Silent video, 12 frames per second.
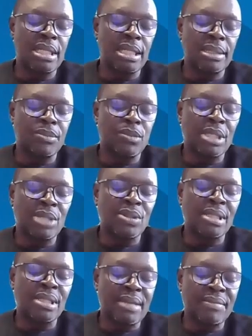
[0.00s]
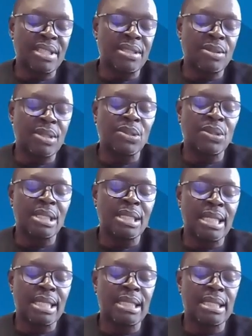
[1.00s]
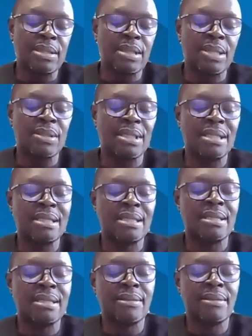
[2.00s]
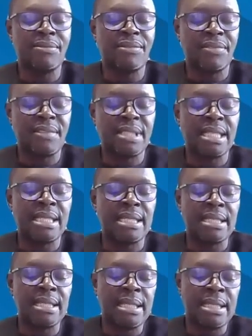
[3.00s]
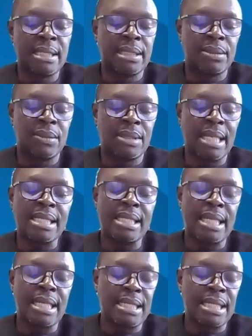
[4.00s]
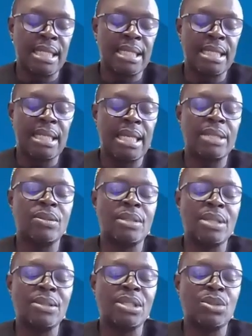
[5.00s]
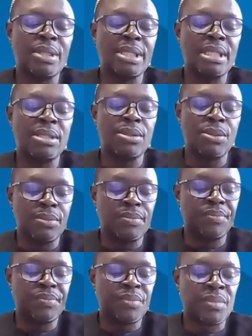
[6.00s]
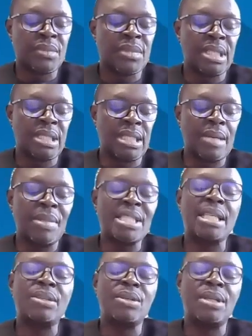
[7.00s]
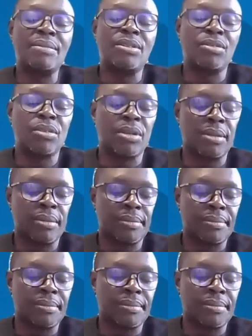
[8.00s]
2007, 2010, 2015, 2018, and 2022. Dear Ambassador, you have the floor.